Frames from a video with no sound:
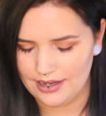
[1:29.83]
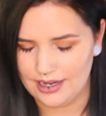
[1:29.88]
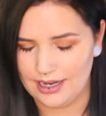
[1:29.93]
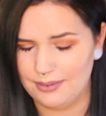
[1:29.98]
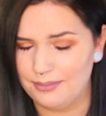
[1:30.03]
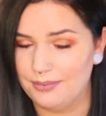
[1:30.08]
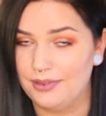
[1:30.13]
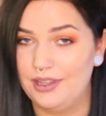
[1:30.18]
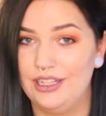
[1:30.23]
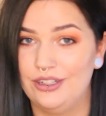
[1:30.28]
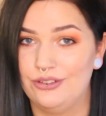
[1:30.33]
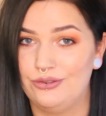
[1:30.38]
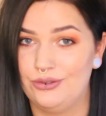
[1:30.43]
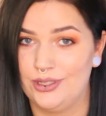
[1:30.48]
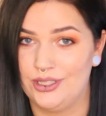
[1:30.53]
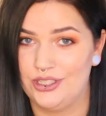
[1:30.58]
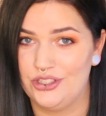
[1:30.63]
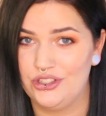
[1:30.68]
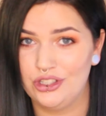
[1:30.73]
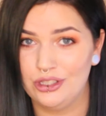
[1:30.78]
Um, the
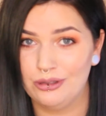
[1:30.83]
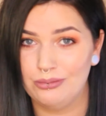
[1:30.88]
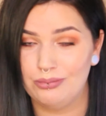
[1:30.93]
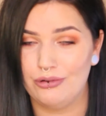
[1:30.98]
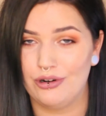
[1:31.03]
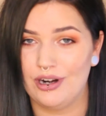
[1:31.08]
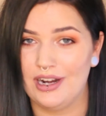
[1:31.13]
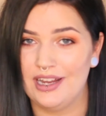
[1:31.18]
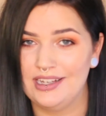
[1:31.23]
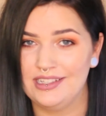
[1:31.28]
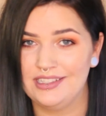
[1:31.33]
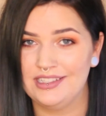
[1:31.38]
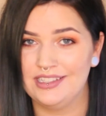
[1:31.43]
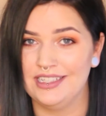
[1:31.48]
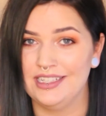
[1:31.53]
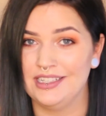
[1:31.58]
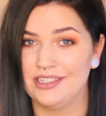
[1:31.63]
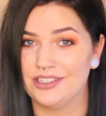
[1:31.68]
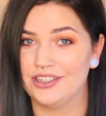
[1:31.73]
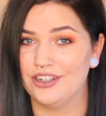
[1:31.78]
original price
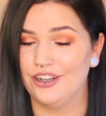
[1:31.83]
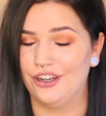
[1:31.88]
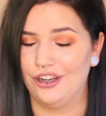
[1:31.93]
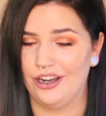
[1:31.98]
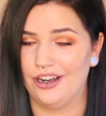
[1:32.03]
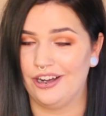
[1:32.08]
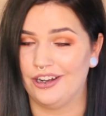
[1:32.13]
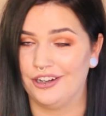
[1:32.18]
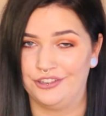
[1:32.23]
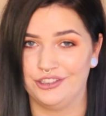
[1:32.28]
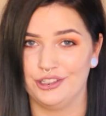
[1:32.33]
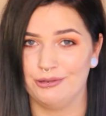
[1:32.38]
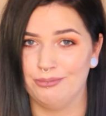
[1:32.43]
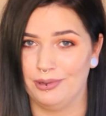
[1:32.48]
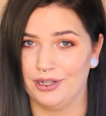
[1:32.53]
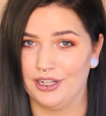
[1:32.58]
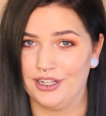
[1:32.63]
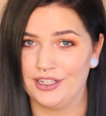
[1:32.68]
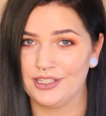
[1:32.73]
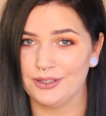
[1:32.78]
is a hundred
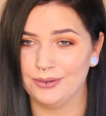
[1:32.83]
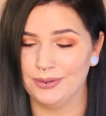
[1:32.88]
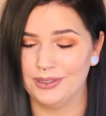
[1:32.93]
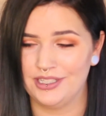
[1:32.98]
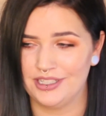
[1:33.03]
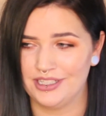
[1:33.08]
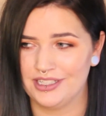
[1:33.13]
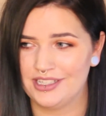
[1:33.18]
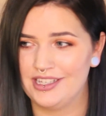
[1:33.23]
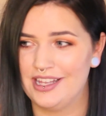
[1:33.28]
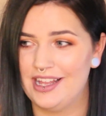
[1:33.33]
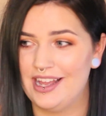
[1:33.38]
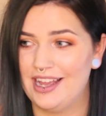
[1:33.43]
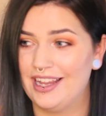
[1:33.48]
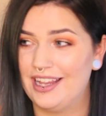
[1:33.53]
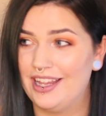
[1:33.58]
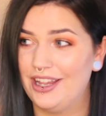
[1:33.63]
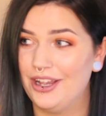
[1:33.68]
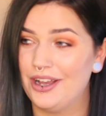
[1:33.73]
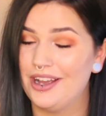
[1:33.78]
bucks, which is
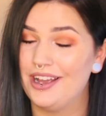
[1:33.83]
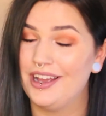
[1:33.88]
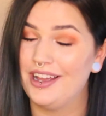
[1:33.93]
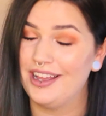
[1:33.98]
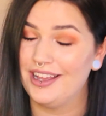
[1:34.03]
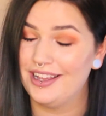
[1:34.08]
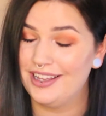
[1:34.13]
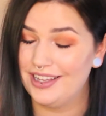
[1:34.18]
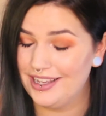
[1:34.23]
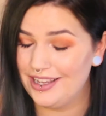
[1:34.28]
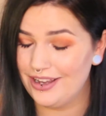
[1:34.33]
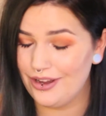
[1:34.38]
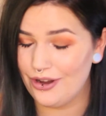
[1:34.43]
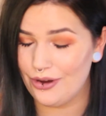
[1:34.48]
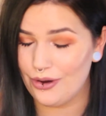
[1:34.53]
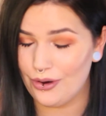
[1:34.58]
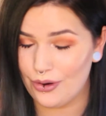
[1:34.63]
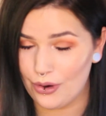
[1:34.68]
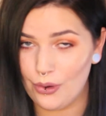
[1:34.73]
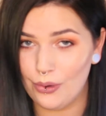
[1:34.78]
like,
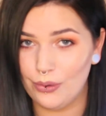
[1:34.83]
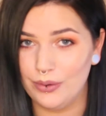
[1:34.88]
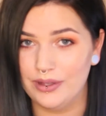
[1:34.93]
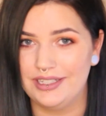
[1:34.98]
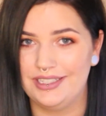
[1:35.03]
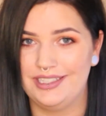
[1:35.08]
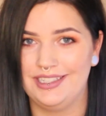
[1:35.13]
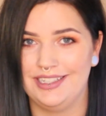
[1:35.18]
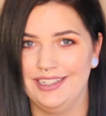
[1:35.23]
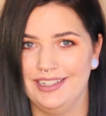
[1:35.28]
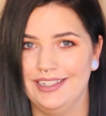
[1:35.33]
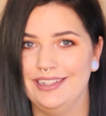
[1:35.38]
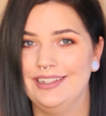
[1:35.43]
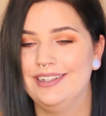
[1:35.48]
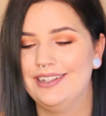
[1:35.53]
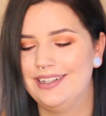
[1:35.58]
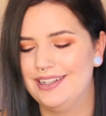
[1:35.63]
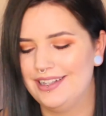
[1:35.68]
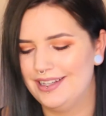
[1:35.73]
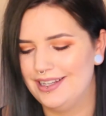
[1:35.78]
holy shit.
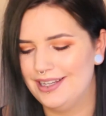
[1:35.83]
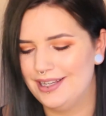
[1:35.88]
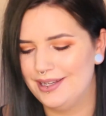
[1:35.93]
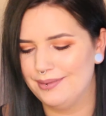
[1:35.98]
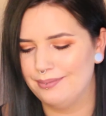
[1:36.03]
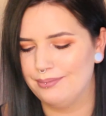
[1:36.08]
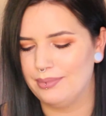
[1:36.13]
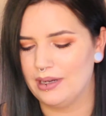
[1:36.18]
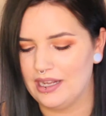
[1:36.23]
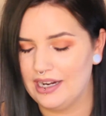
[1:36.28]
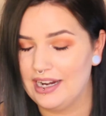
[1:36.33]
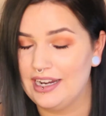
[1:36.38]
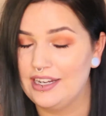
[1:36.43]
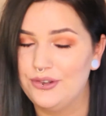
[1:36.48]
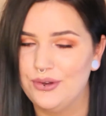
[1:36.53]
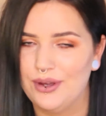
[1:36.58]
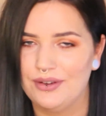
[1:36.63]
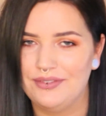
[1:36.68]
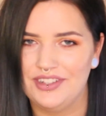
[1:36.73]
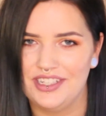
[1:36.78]
But I
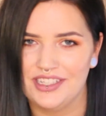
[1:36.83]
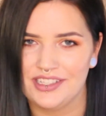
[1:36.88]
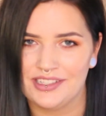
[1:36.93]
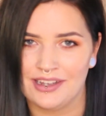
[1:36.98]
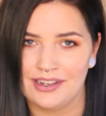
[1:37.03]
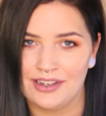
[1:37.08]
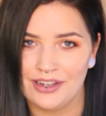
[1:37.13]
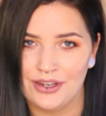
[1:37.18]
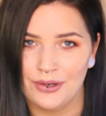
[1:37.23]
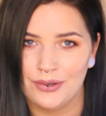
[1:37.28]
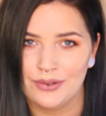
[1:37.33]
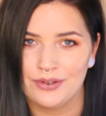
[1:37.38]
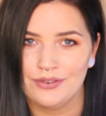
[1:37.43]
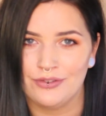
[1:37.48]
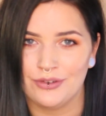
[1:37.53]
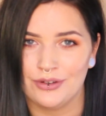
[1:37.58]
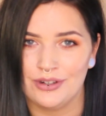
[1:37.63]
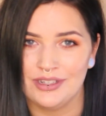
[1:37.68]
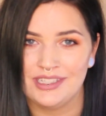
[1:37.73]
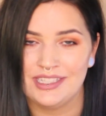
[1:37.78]
do have a discount code
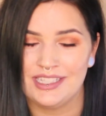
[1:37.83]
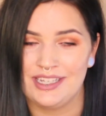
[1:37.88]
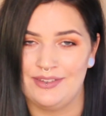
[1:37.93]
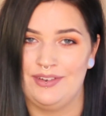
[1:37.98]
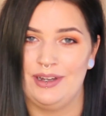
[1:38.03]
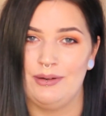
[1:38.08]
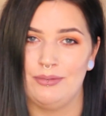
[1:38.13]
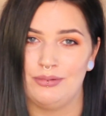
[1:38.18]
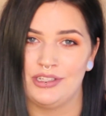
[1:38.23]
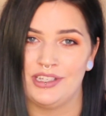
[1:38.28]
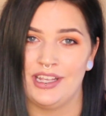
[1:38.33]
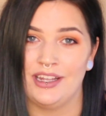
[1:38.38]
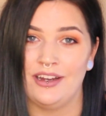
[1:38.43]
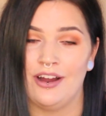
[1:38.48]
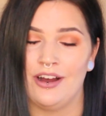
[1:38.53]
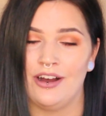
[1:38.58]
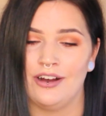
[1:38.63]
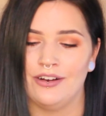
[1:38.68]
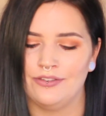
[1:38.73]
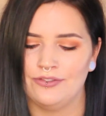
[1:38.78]
for 70%
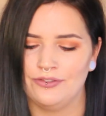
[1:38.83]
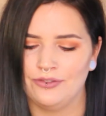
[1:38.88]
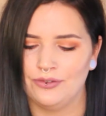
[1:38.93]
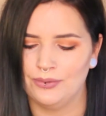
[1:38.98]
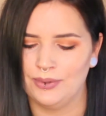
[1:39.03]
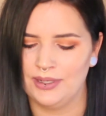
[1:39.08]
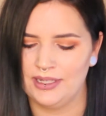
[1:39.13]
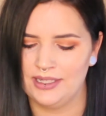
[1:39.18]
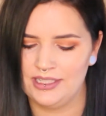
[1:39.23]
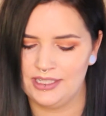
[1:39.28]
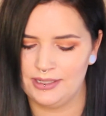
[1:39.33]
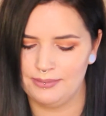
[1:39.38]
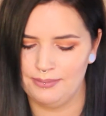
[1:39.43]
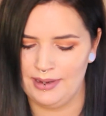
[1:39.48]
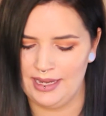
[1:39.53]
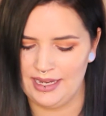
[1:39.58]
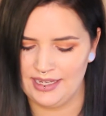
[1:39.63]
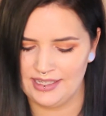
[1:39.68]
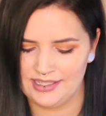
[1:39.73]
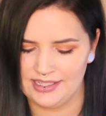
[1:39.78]
off, which
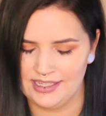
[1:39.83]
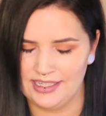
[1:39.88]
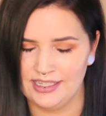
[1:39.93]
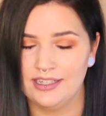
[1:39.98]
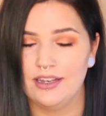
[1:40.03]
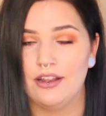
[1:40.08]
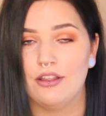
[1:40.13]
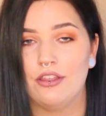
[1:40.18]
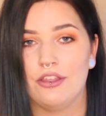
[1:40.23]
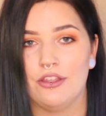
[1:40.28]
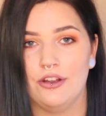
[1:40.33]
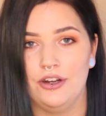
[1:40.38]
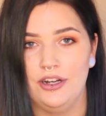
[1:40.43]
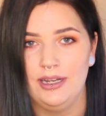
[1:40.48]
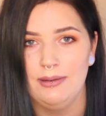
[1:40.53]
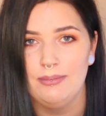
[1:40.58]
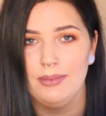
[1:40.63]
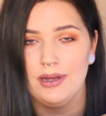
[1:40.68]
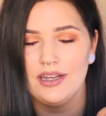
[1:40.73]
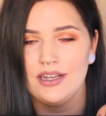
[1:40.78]
makes it
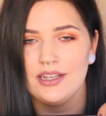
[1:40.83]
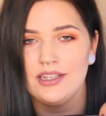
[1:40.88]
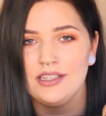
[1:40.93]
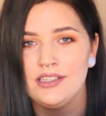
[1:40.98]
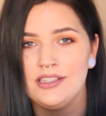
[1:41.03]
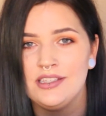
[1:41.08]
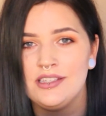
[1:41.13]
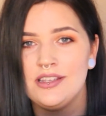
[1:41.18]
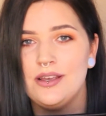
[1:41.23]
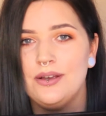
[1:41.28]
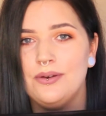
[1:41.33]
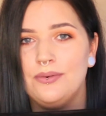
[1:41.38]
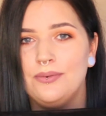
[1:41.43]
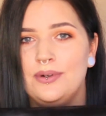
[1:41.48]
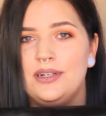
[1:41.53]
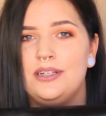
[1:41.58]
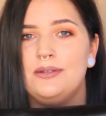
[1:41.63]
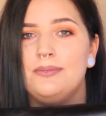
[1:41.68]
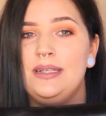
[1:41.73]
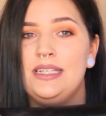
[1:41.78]
30 bucks,
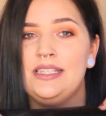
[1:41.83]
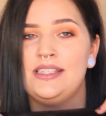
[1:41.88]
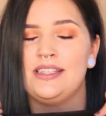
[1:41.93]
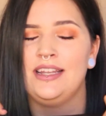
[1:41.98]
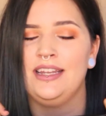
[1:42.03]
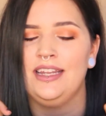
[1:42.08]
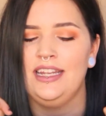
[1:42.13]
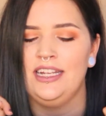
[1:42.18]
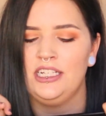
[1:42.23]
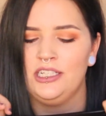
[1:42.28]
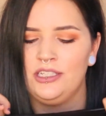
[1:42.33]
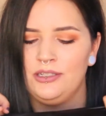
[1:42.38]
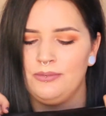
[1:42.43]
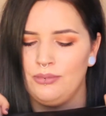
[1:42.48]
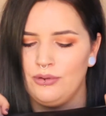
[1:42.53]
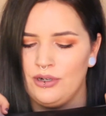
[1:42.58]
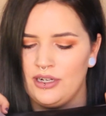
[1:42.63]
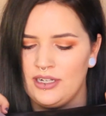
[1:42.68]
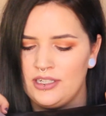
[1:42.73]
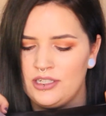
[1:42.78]
which means that each
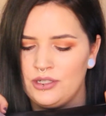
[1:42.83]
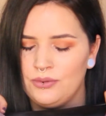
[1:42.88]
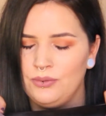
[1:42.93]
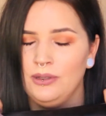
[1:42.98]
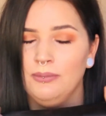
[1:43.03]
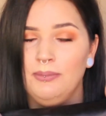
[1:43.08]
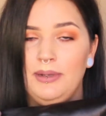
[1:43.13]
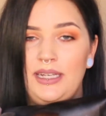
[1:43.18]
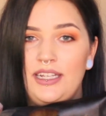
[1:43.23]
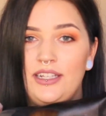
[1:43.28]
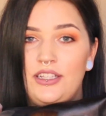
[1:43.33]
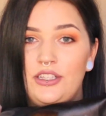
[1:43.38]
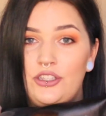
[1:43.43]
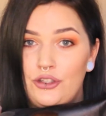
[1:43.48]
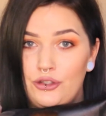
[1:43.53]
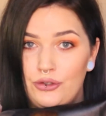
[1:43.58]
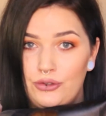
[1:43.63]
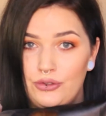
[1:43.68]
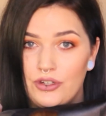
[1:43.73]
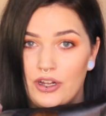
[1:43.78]
brush will be
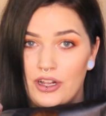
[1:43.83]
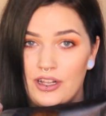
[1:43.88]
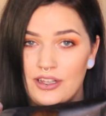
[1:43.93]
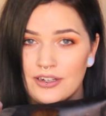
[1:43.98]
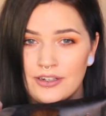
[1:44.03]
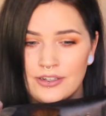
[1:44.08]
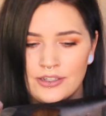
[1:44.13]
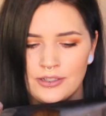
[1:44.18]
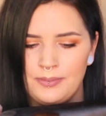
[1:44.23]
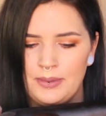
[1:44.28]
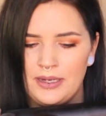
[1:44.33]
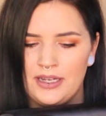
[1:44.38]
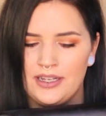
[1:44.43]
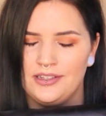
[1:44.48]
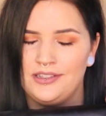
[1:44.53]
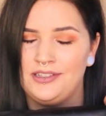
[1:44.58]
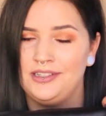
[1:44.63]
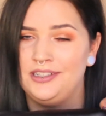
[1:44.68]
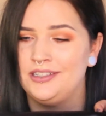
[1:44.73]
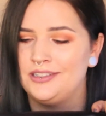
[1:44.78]
$2
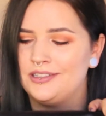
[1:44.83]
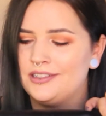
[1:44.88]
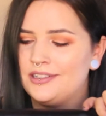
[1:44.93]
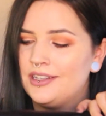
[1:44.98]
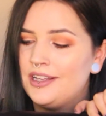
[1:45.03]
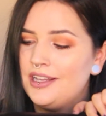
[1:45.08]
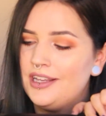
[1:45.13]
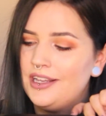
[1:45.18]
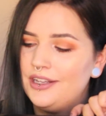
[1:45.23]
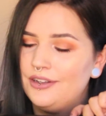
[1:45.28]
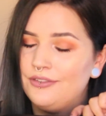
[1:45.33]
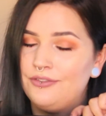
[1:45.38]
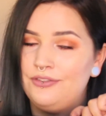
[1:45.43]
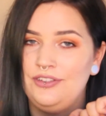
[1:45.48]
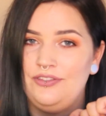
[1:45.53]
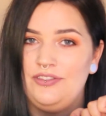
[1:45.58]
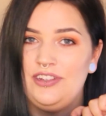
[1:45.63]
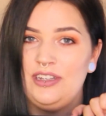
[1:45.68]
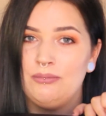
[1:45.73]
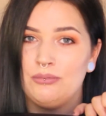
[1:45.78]
because there's
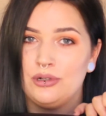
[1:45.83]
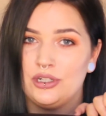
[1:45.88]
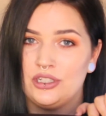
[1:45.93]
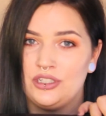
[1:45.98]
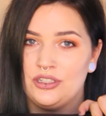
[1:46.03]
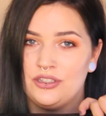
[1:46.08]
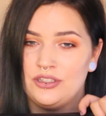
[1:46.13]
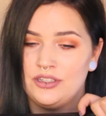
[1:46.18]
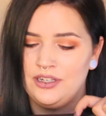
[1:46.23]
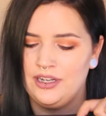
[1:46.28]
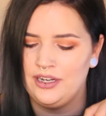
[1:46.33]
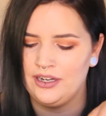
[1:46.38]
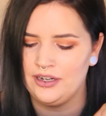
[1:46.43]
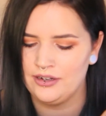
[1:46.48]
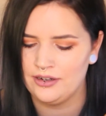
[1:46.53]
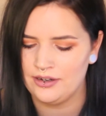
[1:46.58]
15 brushes in here.